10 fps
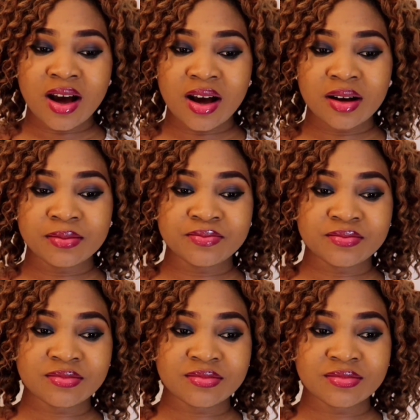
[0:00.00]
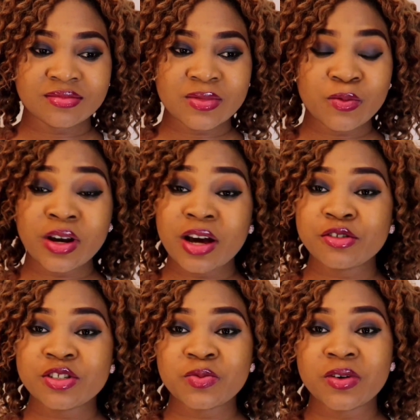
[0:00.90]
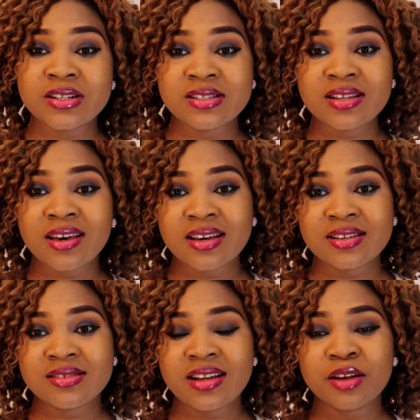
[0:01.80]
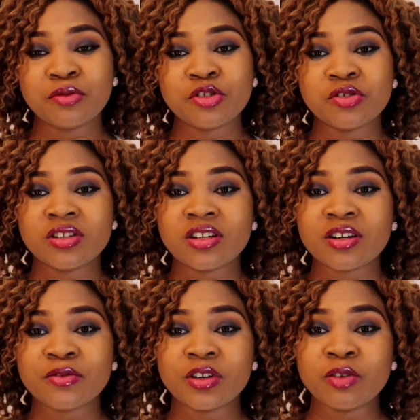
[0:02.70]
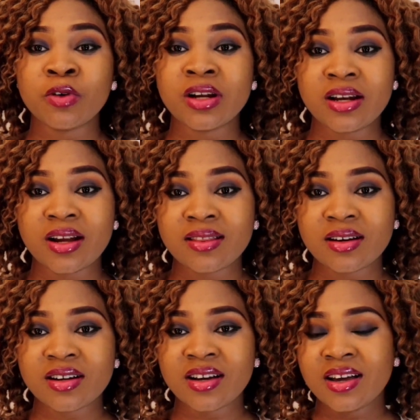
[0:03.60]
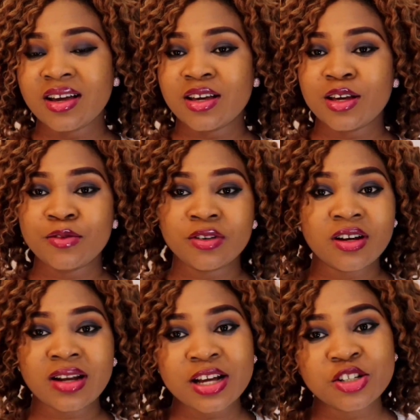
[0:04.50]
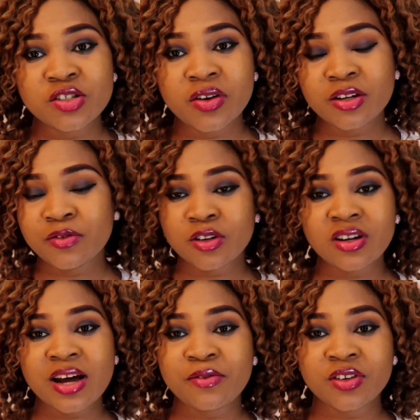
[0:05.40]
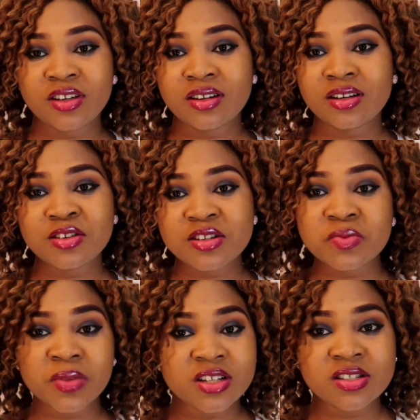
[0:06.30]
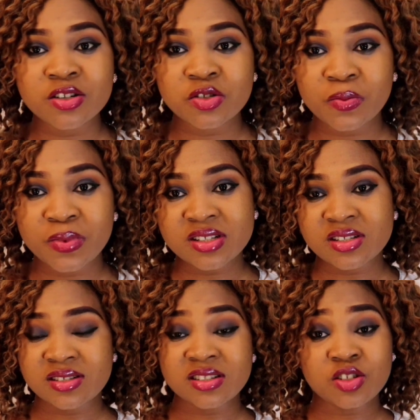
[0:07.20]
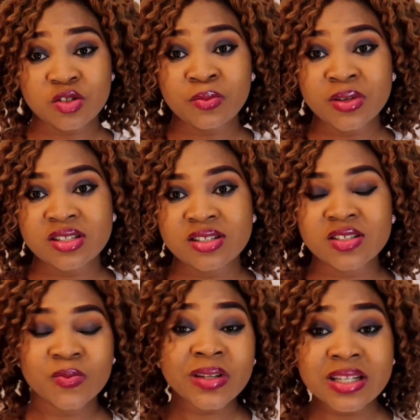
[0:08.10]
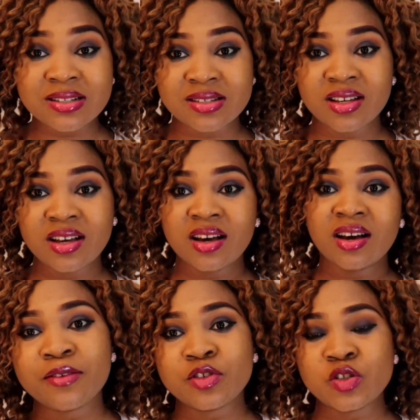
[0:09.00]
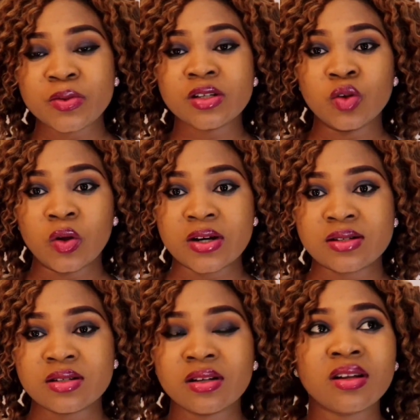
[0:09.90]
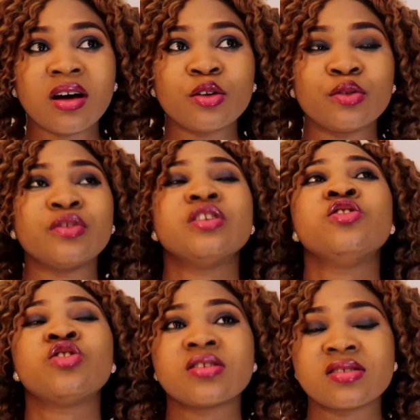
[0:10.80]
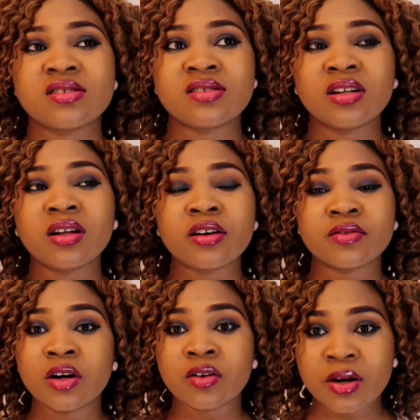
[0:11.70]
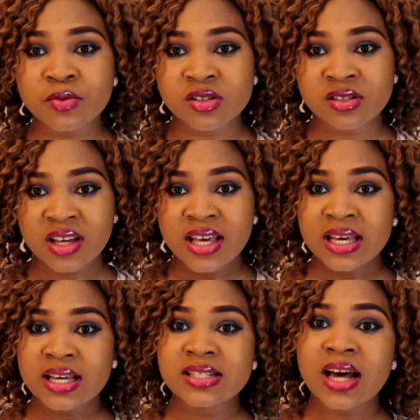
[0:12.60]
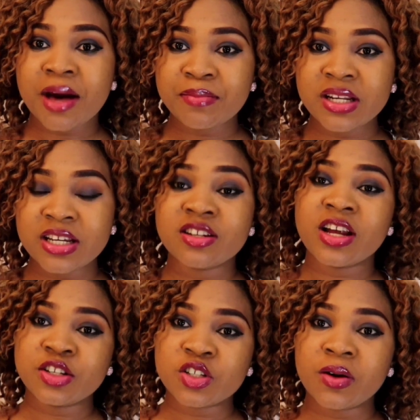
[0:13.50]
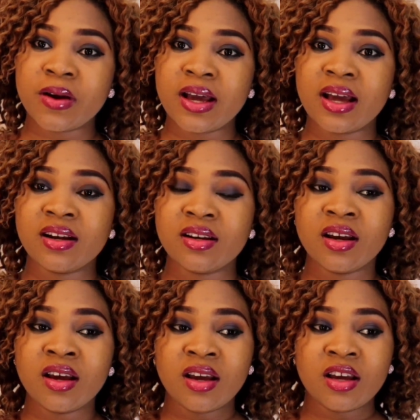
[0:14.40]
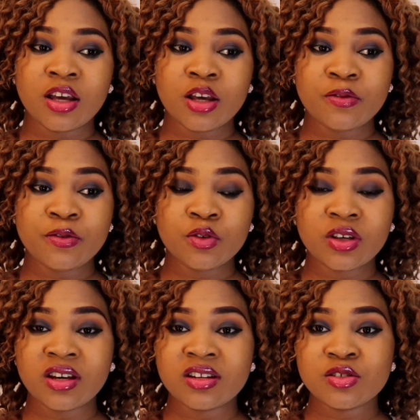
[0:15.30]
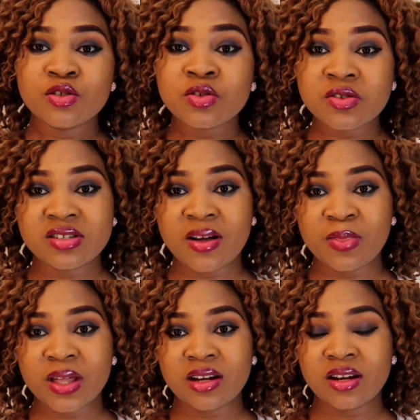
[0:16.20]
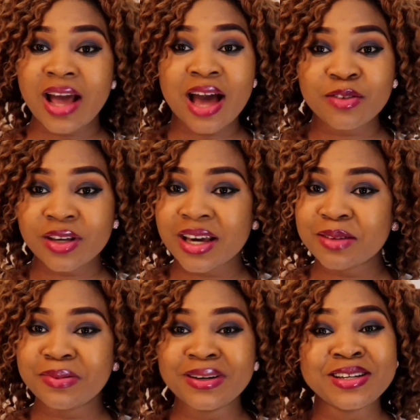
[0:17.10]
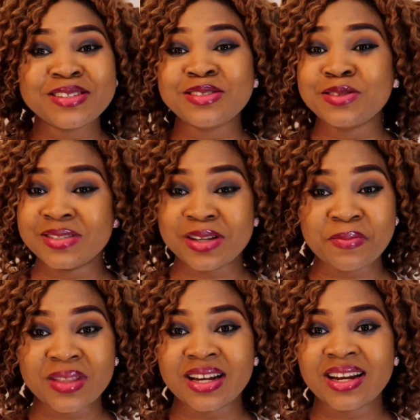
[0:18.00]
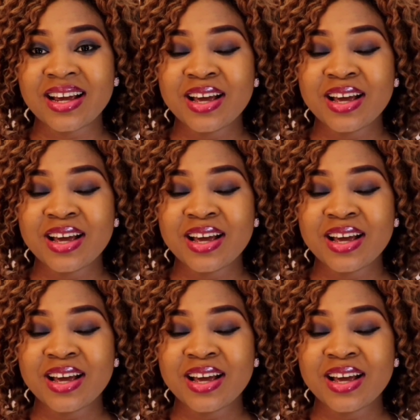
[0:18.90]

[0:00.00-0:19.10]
What I would just want to say is that we should care for one another. If you're not Nigerian, if you're not African, it doesn't mean it's not your business. It's your business, please. Life is being lost. A lot of injustice, a lot of corruption is happening in Nigeria. And if you can do something, if you're an advocate, please do something.